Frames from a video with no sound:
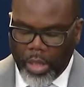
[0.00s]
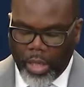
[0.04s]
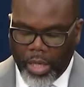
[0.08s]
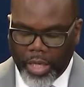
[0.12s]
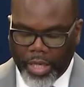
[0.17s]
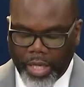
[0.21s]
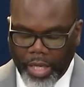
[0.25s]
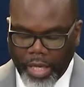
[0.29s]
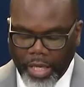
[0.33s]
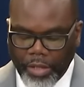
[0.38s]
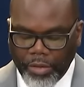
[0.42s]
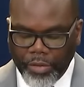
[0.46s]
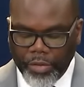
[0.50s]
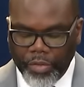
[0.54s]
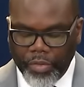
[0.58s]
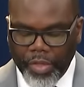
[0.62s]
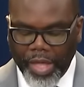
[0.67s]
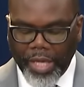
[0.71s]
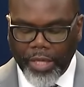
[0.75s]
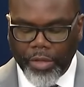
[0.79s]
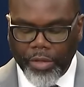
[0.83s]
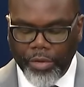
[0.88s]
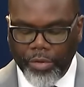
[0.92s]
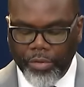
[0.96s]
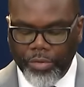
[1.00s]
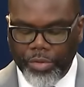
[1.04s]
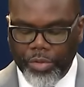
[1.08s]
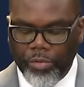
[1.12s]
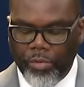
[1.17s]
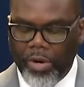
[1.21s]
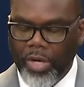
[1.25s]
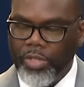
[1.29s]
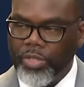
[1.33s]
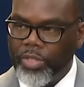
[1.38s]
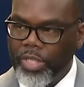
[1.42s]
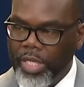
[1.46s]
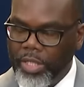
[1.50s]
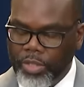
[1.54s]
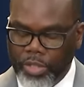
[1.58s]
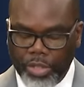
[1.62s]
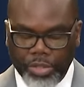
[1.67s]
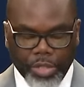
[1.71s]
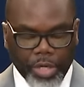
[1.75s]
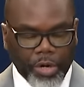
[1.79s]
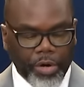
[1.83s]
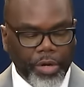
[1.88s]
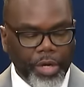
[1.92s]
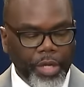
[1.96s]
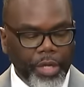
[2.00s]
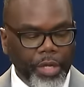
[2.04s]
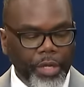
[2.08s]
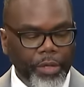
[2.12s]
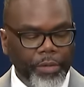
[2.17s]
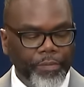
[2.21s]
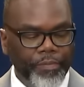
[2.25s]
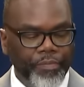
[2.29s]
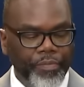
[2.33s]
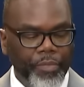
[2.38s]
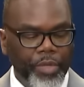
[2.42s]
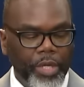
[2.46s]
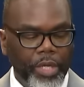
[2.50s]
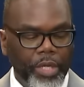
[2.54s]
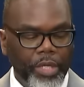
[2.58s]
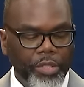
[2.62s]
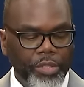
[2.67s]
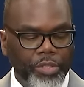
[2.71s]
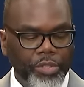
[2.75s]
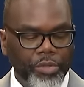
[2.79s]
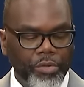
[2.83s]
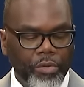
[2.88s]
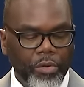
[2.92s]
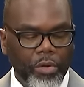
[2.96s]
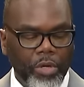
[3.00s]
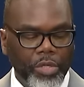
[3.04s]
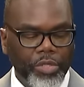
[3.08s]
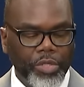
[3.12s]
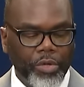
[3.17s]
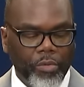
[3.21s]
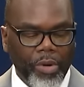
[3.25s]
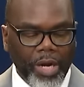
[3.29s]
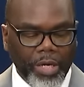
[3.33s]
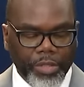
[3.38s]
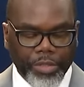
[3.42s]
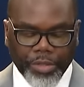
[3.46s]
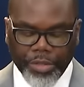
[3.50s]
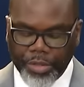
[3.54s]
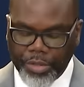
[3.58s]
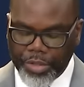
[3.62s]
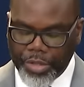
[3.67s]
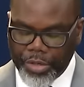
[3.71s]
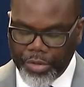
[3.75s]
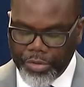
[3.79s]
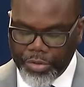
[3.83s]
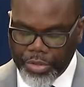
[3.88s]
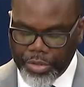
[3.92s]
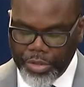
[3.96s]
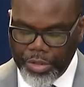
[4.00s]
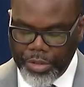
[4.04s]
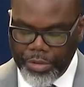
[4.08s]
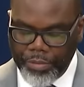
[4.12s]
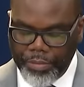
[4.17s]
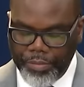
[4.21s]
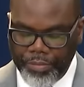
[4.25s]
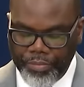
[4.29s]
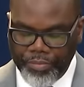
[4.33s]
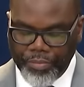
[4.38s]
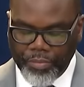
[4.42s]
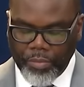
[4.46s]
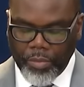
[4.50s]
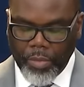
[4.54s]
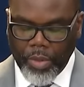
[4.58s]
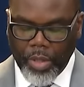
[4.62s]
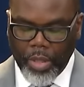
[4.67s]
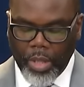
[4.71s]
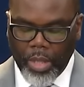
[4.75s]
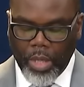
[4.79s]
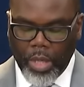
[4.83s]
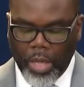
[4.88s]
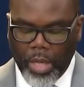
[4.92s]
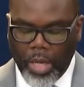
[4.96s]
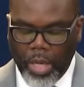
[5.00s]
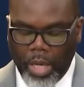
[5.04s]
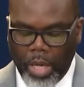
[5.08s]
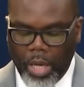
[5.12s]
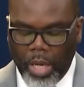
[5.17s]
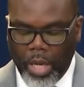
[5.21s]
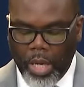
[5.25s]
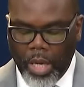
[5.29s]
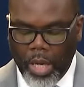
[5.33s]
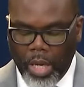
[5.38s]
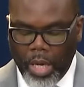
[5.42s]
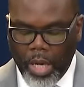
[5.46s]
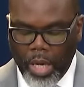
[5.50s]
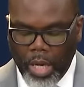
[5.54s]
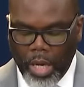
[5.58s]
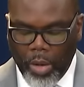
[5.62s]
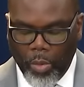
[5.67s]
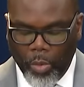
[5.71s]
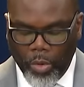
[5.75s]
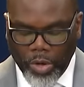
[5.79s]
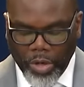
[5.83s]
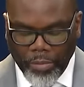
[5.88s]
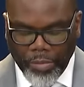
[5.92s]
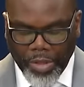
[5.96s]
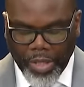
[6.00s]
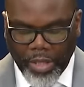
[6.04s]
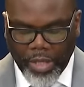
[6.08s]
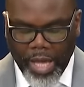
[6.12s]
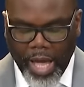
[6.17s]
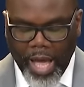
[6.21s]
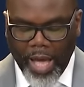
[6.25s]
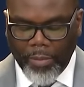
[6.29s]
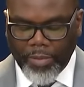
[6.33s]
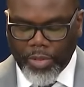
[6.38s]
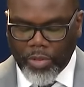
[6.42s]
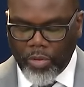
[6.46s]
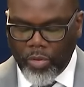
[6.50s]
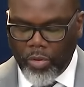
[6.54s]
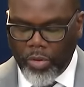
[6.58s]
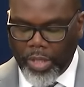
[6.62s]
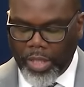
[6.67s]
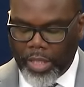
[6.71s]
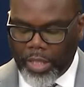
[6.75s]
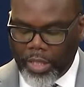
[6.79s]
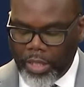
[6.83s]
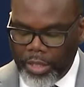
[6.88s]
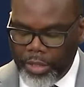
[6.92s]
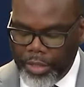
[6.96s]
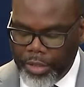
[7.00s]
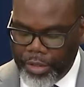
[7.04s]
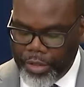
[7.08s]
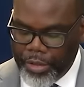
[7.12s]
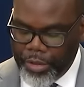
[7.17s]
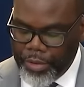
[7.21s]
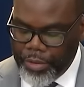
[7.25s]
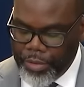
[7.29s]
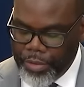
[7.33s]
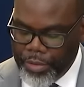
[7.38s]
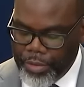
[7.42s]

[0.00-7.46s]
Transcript: Again, thank you to our state's attorney and to our director, Kersten. I want to be absolutely clear.